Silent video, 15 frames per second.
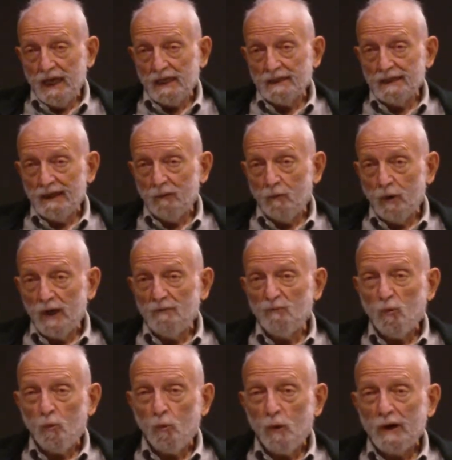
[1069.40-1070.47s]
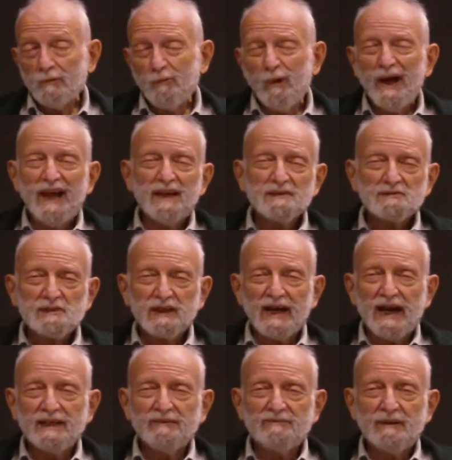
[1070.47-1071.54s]
Now, one way is the
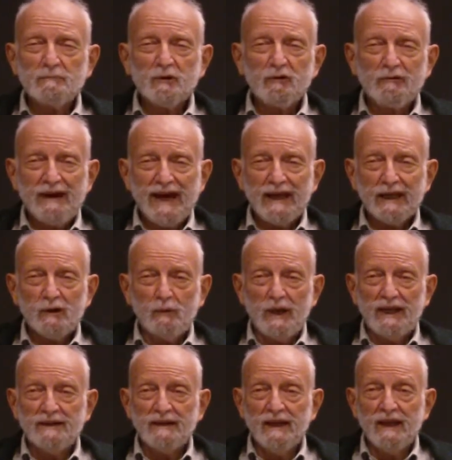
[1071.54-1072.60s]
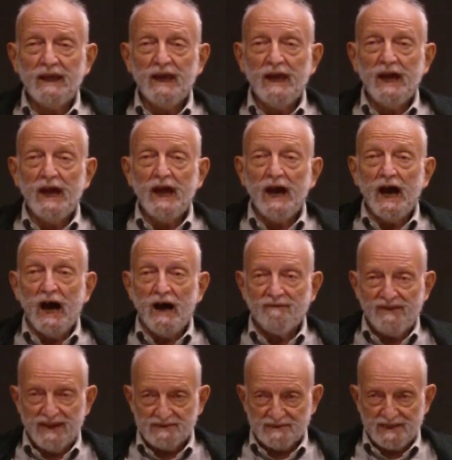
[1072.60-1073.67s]
kind of democratic one of
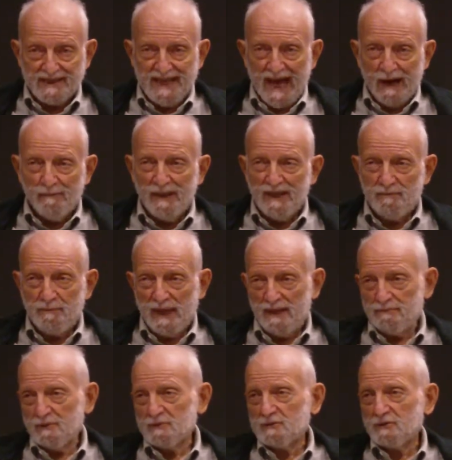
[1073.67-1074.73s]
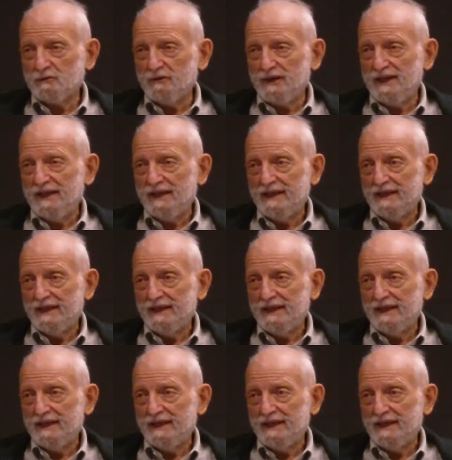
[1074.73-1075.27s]
asking how many papers agree.